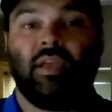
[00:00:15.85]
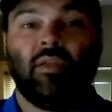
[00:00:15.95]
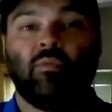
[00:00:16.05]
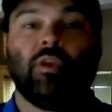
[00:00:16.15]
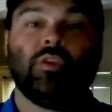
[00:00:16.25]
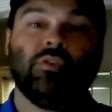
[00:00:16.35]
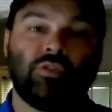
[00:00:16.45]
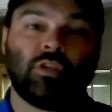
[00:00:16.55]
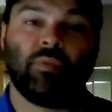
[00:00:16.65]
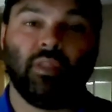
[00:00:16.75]
and what
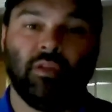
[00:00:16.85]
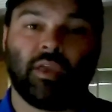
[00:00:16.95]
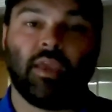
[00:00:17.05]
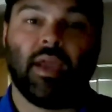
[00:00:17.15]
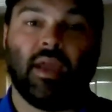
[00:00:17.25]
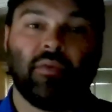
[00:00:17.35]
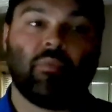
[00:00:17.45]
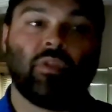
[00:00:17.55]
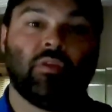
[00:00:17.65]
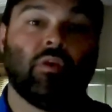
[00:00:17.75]
you should be looking
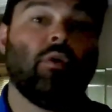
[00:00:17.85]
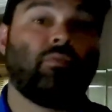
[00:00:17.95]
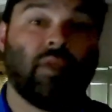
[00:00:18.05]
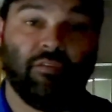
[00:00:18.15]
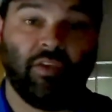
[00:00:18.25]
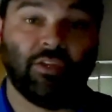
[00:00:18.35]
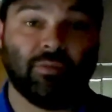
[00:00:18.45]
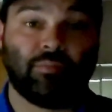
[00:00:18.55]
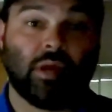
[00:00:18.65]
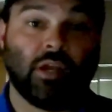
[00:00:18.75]
at with your own
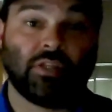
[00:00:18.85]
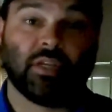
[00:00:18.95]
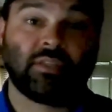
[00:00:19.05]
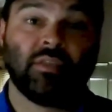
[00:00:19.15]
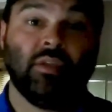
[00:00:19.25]
renovation projects.